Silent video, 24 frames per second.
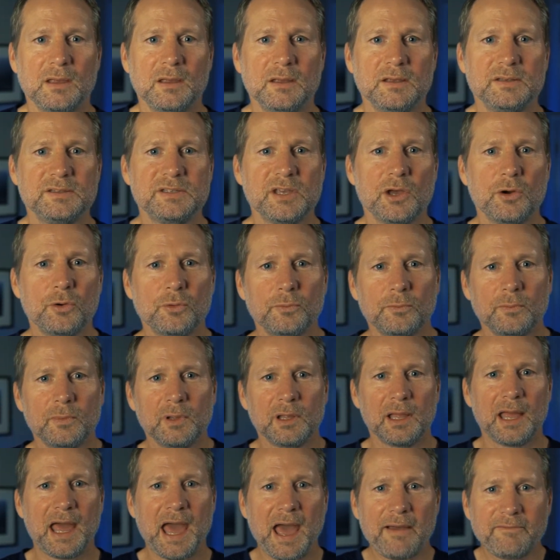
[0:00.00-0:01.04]
So
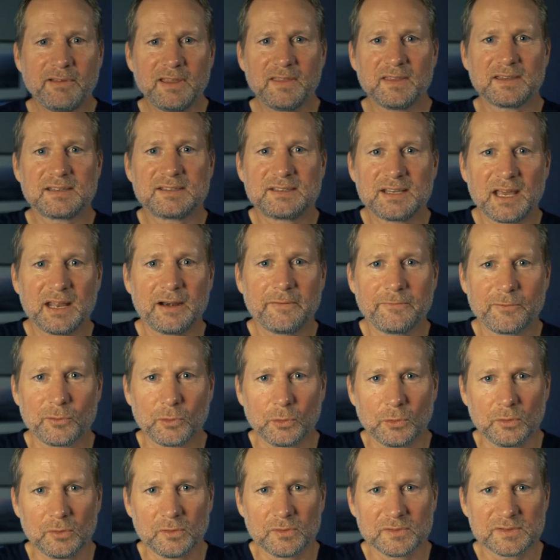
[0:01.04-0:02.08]
having the set of
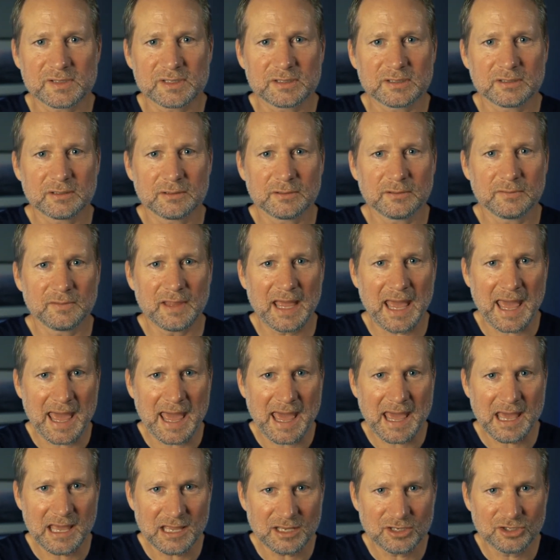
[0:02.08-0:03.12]
rules, the
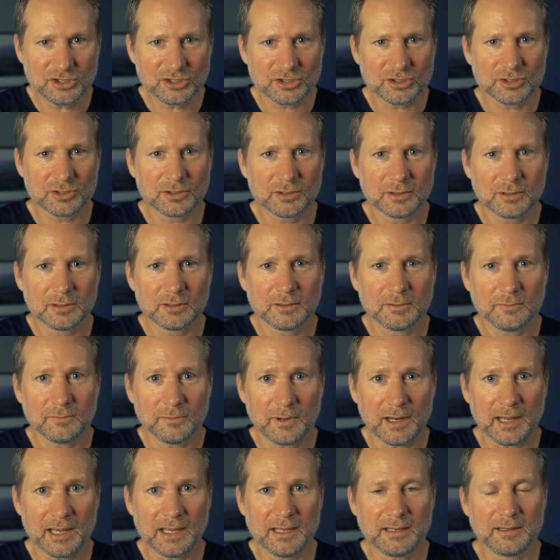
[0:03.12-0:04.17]
edge,
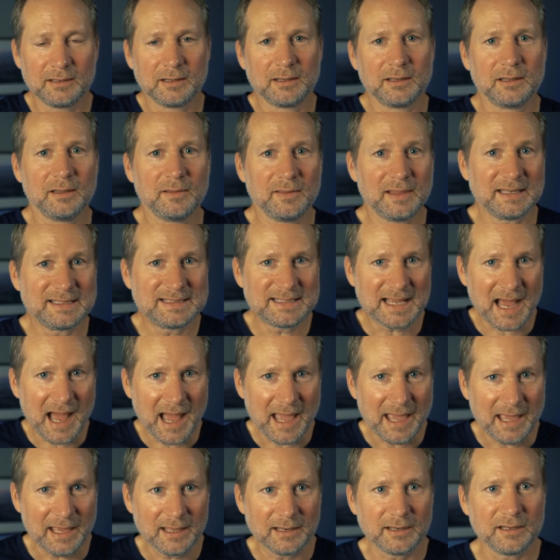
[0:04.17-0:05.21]
right, the
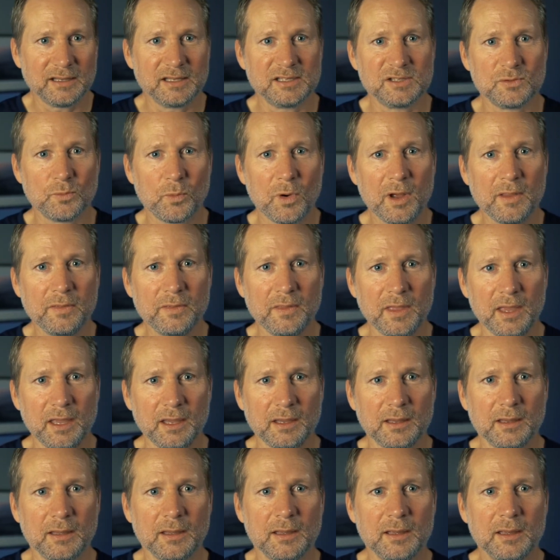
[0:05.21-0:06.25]
diet is one
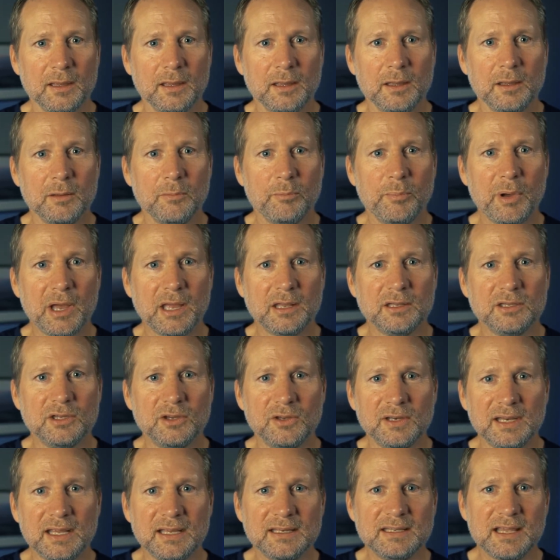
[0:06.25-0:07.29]
thing, but you
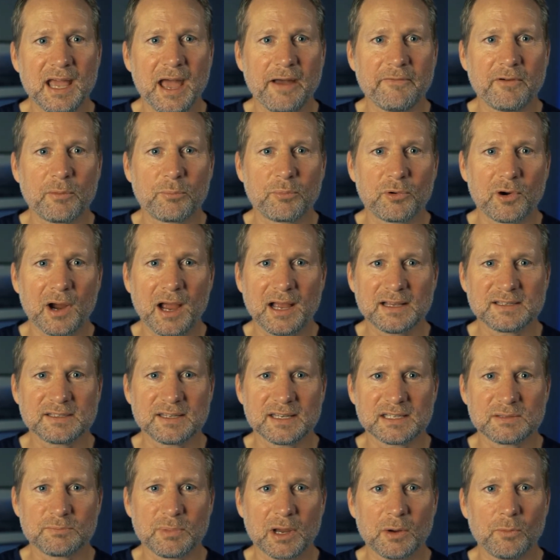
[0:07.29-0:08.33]
need to have a
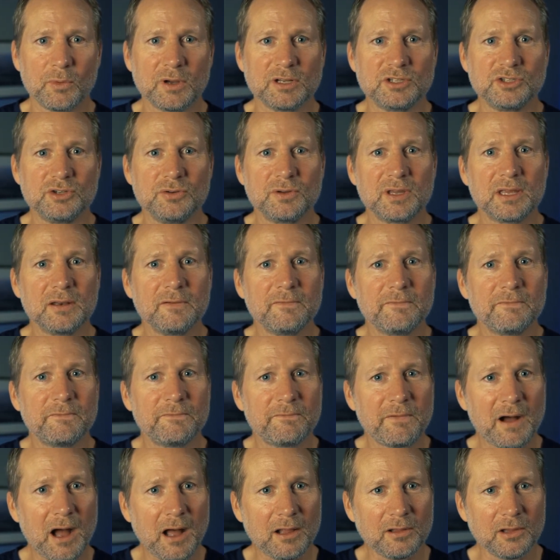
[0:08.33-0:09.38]
process by which you can
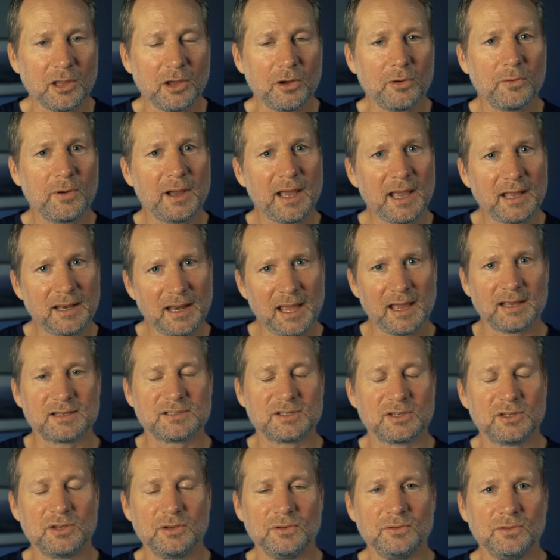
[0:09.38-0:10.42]
follow and
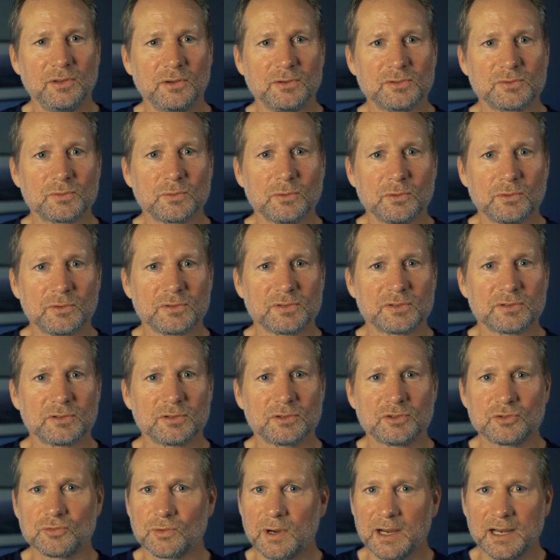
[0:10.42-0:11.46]
execute those rules.
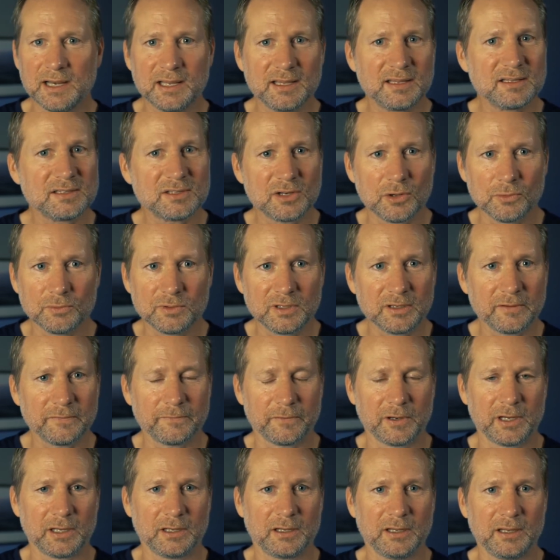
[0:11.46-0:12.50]
Trading is no
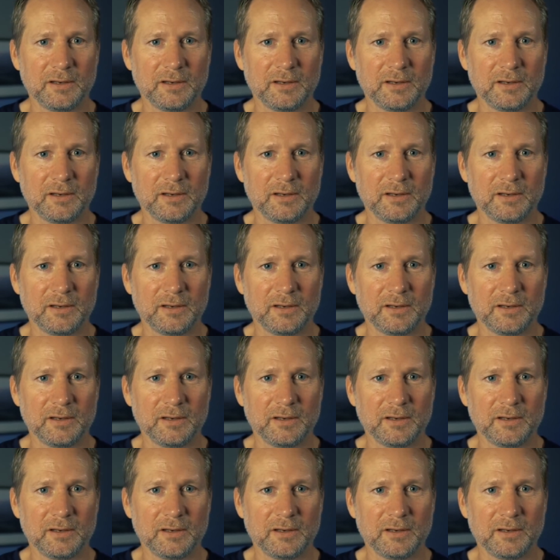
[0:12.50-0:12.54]
different.